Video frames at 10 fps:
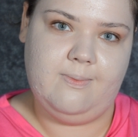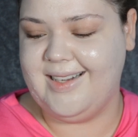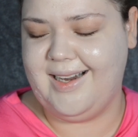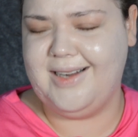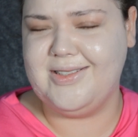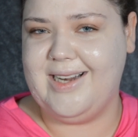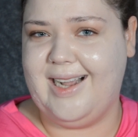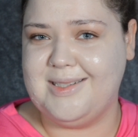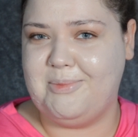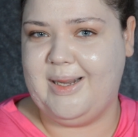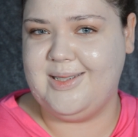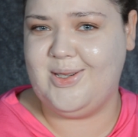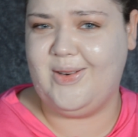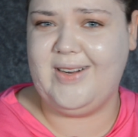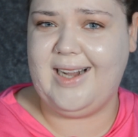Literally has a
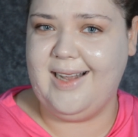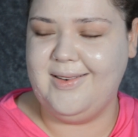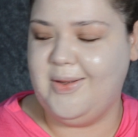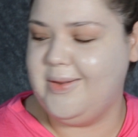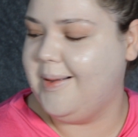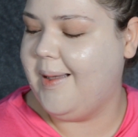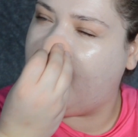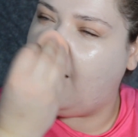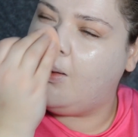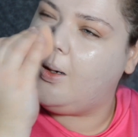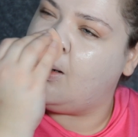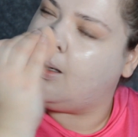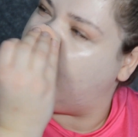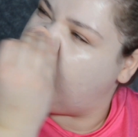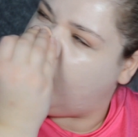picture of a candle. Oh god,
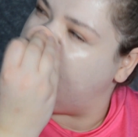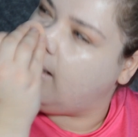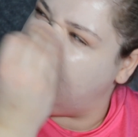I've got an